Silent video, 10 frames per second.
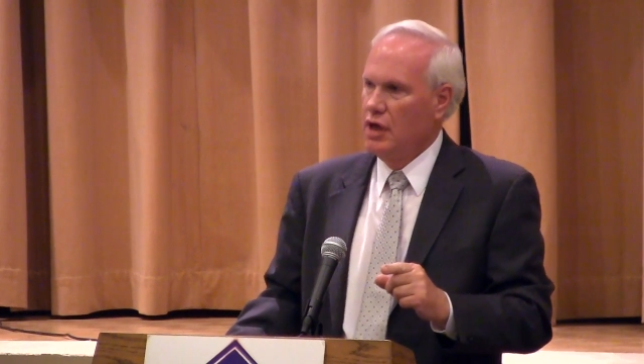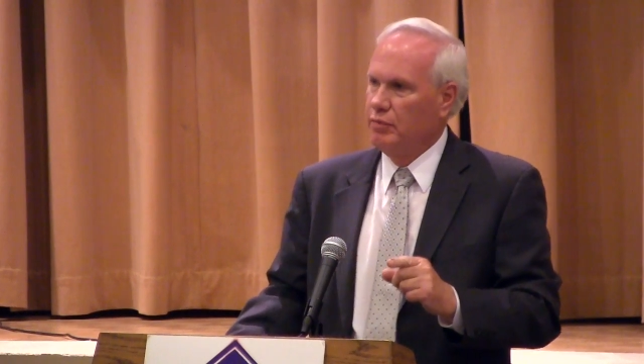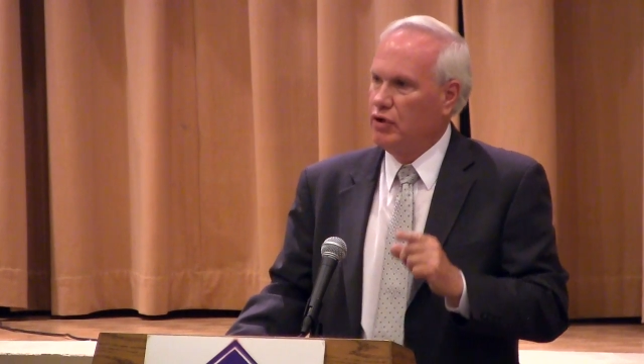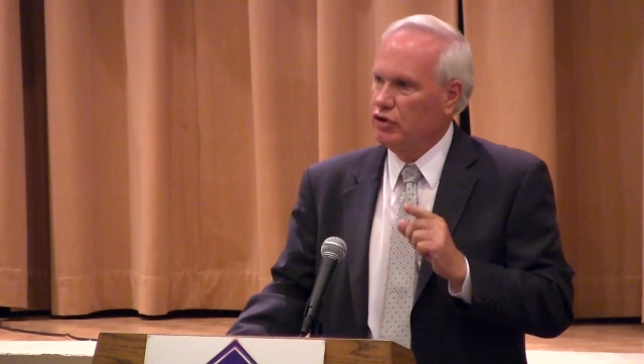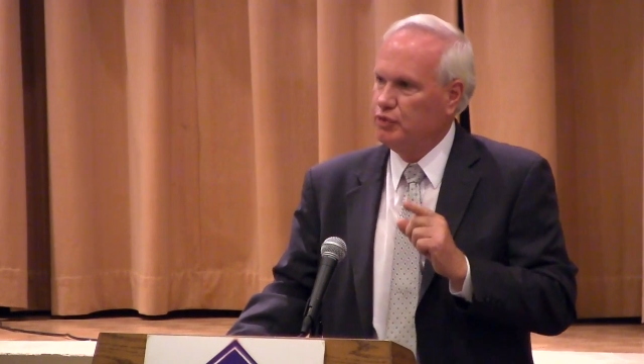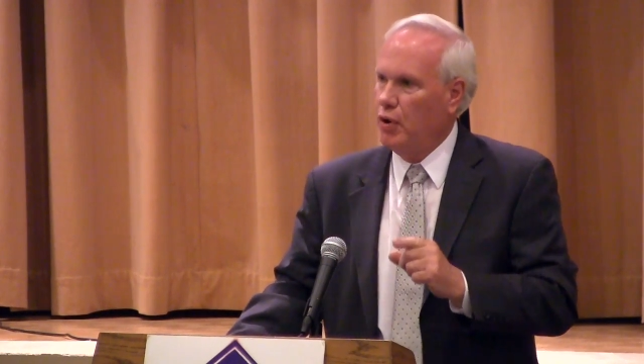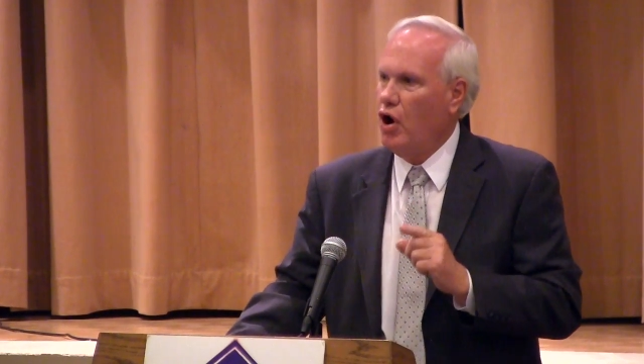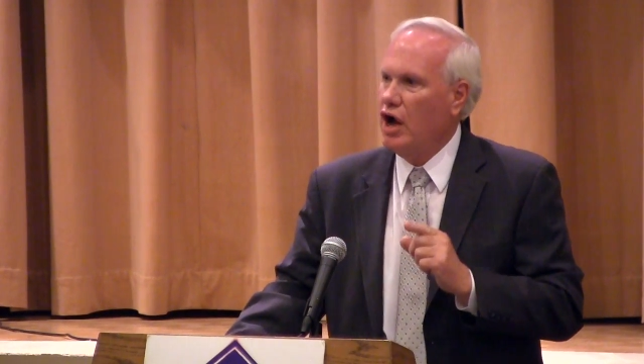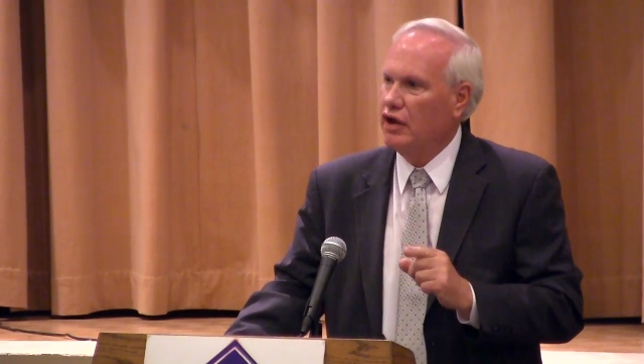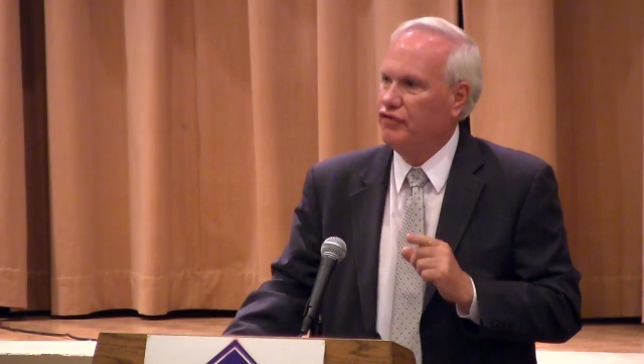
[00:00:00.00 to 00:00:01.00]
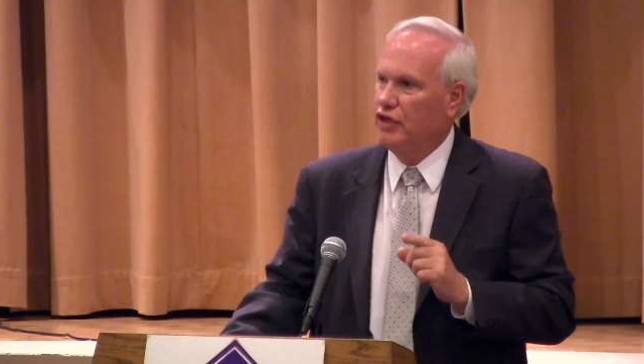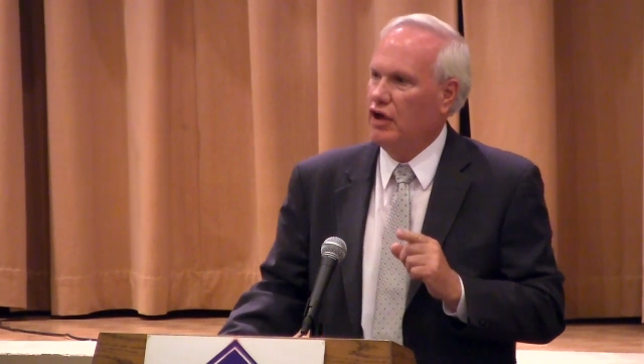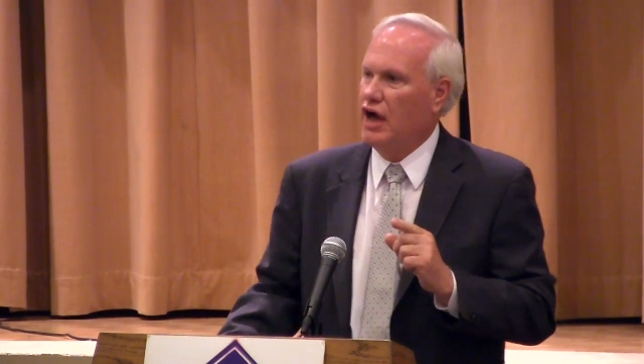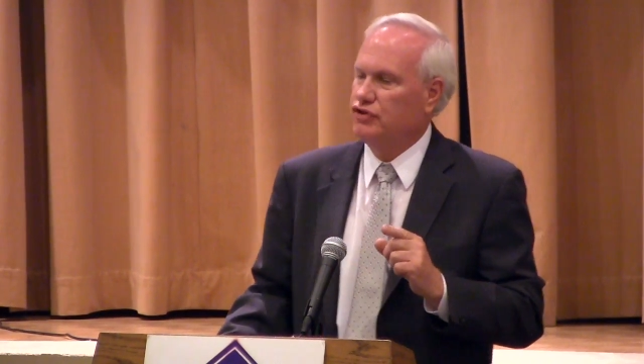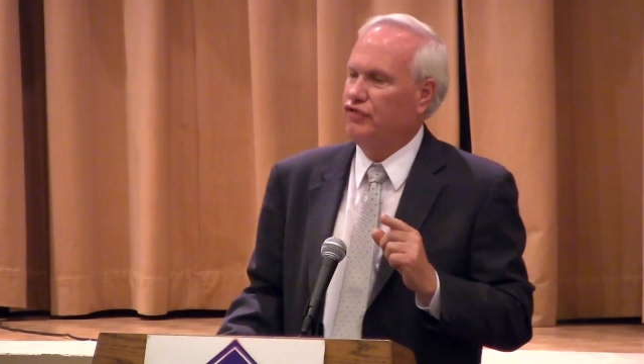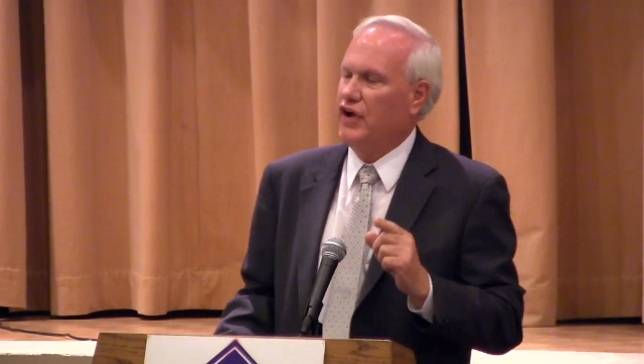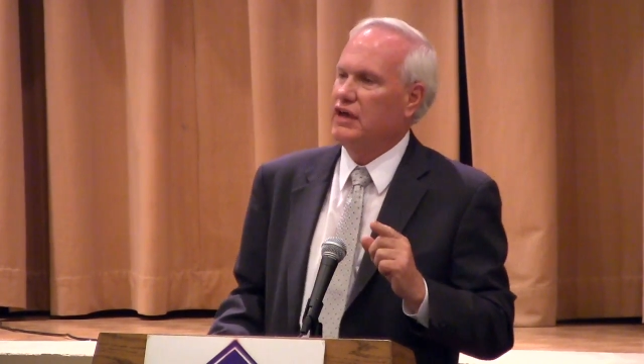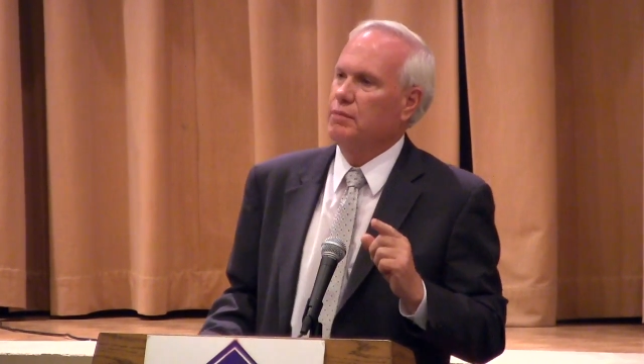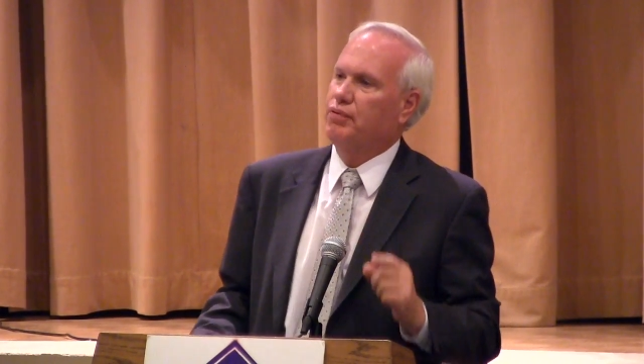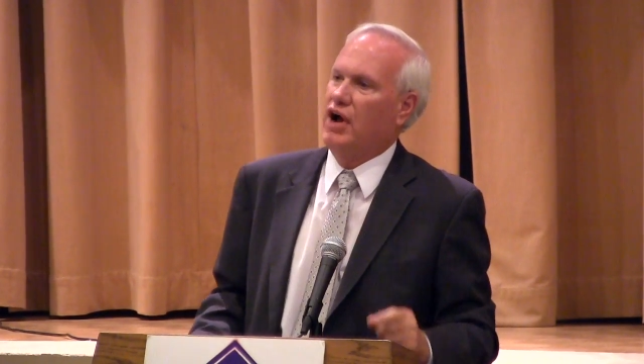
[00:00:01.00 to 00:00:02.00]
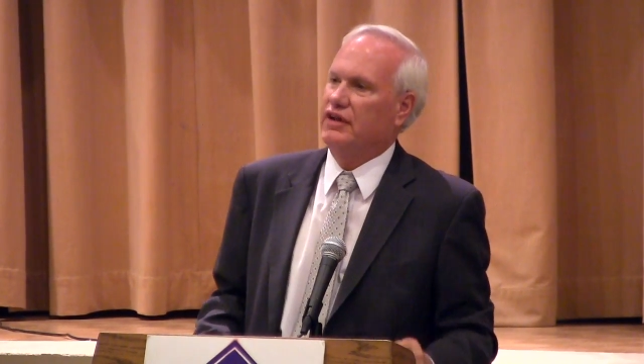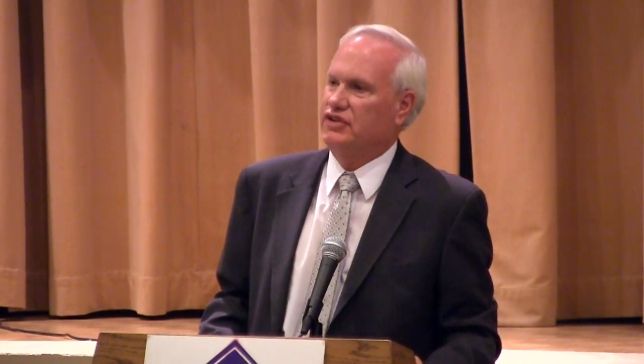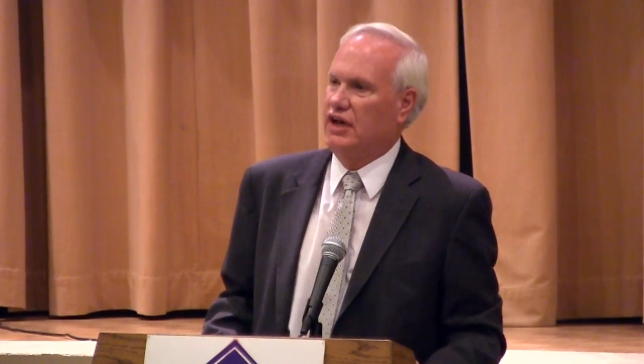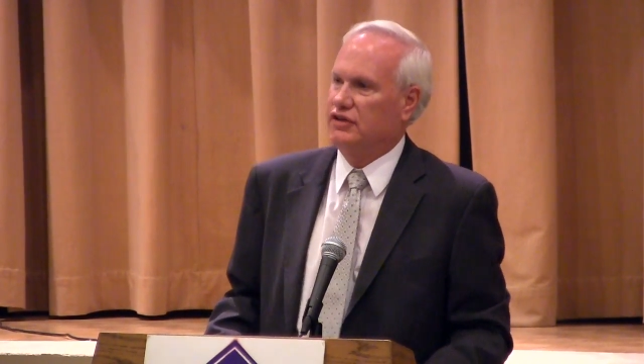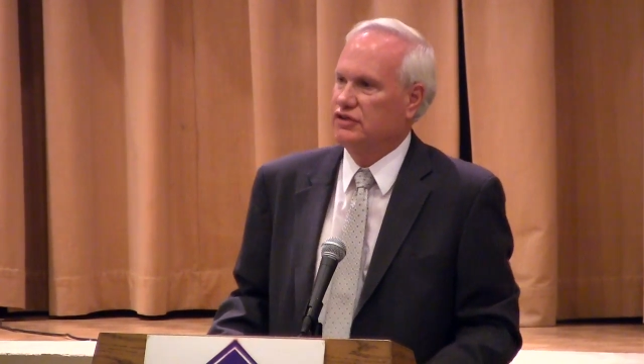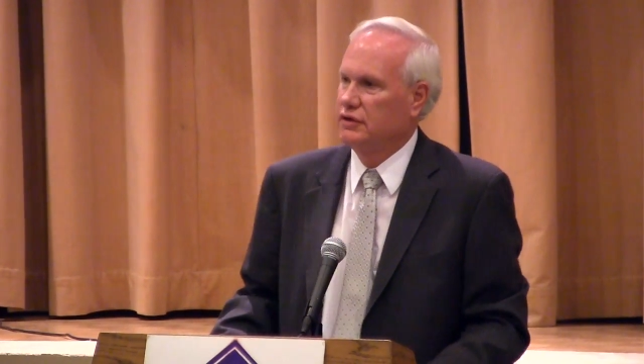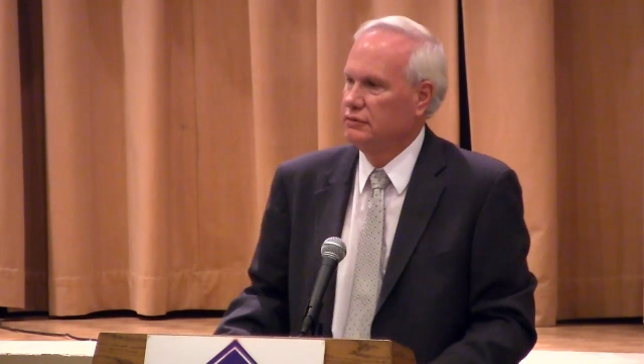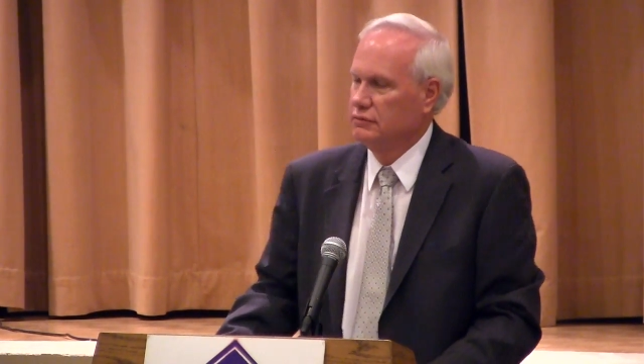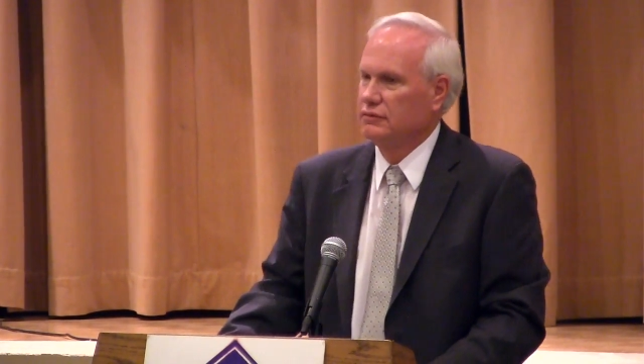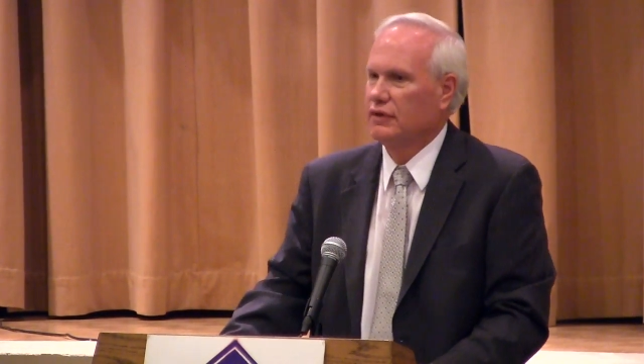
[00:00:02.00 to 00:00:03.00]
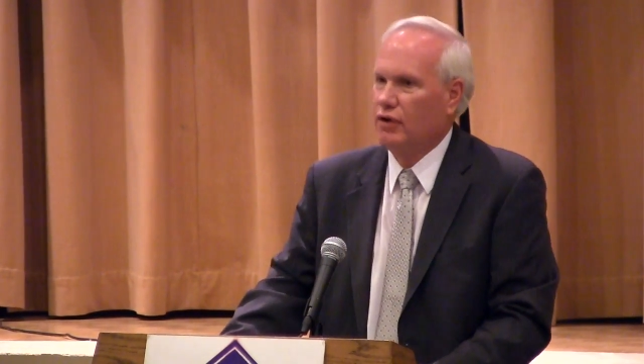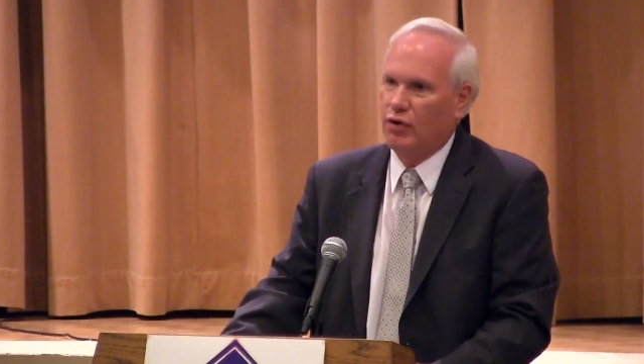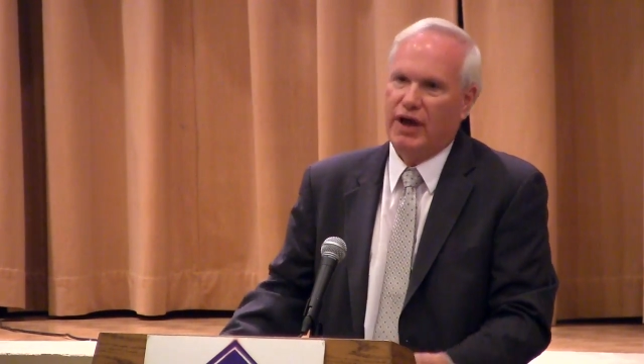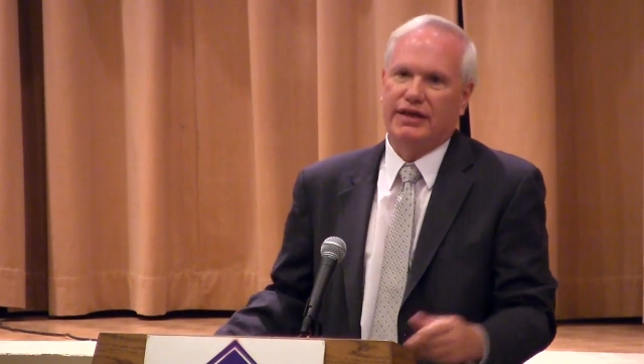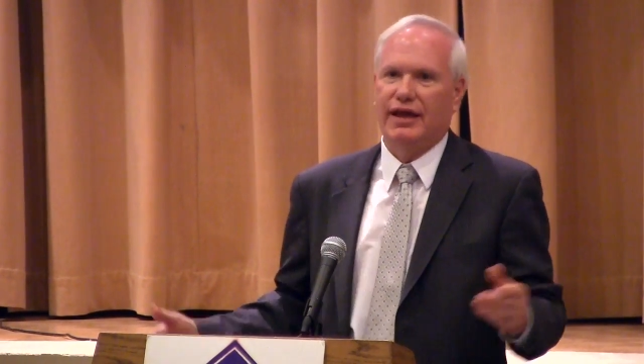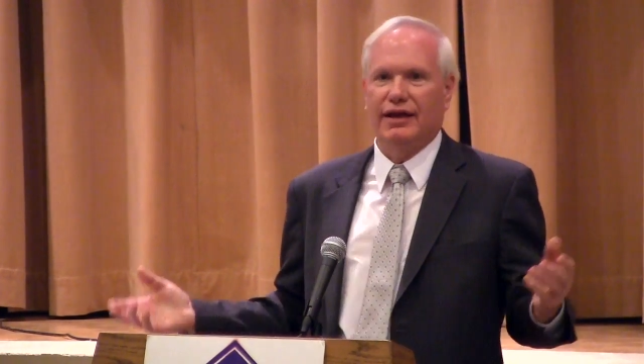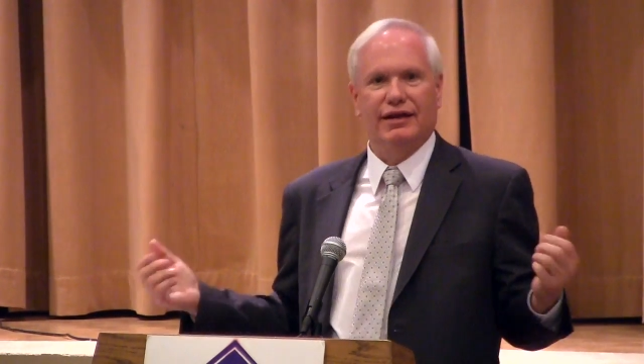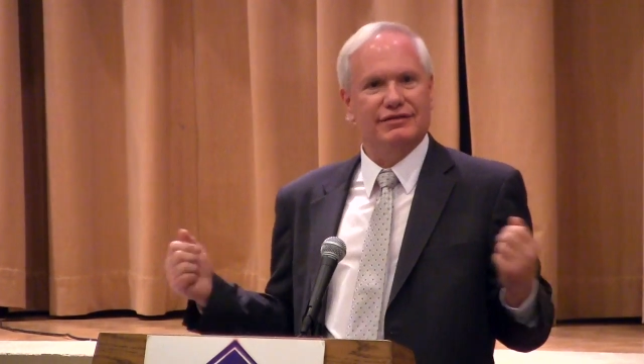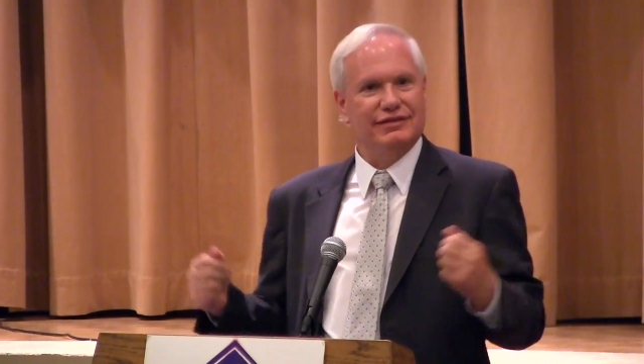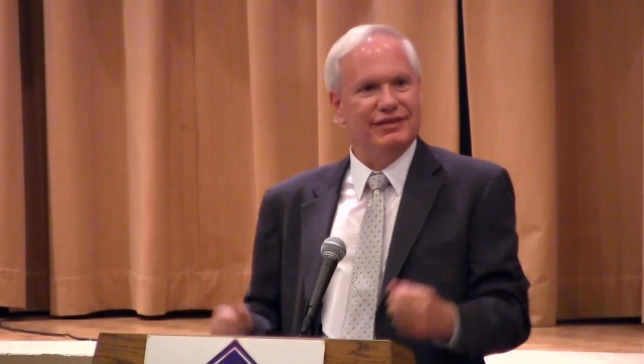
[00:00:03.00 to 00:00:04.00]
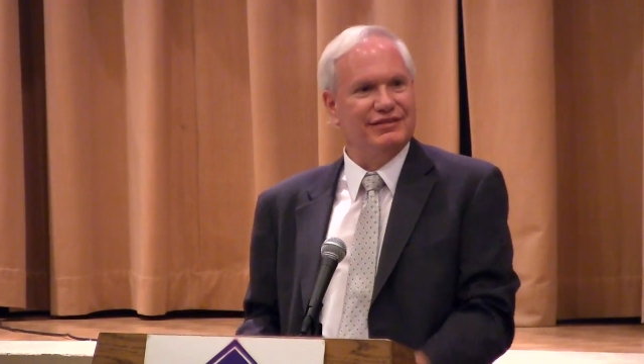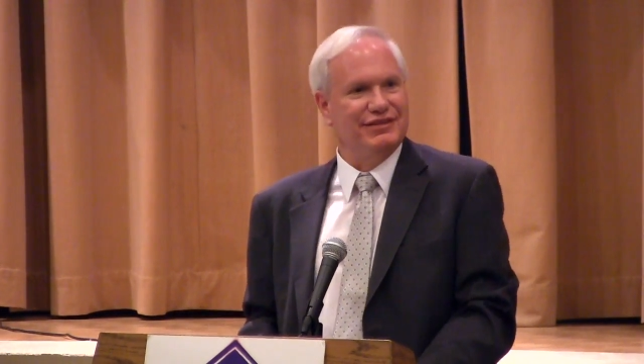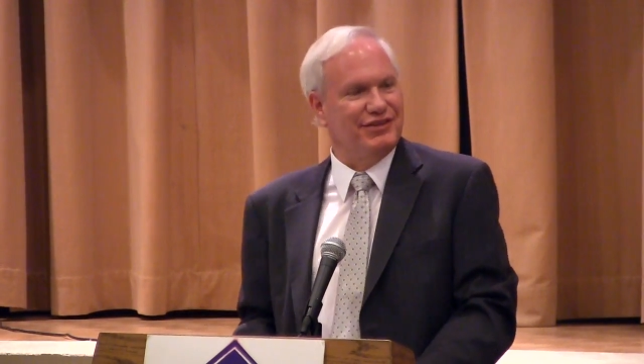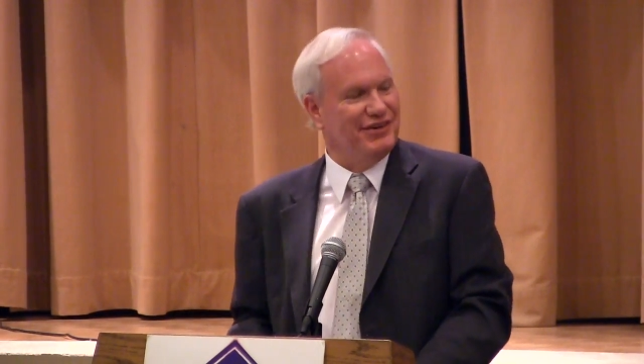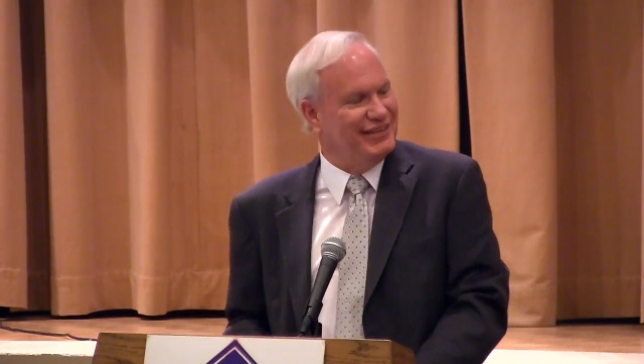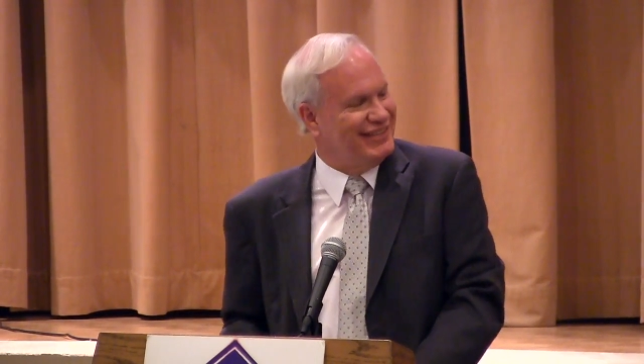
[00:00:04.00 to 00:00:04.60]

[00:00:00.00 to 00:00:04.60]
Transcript: Because part of the hydrofracking process, I can't answer this in 30